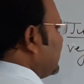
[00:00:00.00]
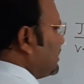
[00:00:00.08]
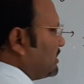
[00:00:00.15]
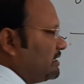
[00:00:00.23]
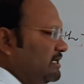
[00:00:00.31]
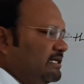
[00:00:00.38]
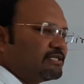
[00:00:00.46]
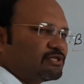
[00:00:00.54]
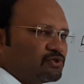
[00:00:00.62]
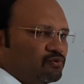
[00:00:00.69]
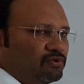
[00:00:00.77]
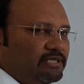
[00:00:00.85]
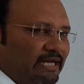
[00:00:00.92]
it leads
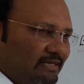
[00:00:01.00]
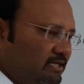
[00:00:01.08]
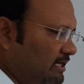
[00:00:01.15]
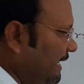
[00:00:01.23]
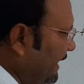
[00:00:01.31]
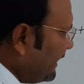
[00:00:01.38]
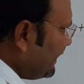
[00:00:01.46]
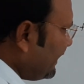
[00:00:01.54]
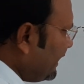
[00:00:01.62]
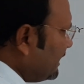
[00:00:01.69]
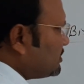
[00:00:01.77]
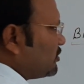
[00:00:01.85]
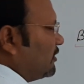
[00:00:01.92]
to death.
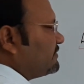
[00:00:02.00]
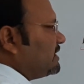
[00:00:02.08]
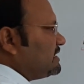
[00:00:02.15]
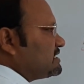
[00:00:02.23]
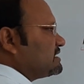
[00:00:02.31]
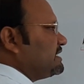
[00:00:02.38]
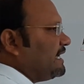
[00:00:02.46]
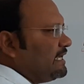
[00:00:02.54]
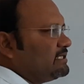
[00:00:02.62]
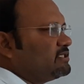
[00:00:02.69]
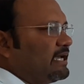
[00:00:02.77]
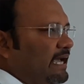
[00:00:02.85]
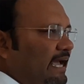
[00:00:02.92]
Each of the stage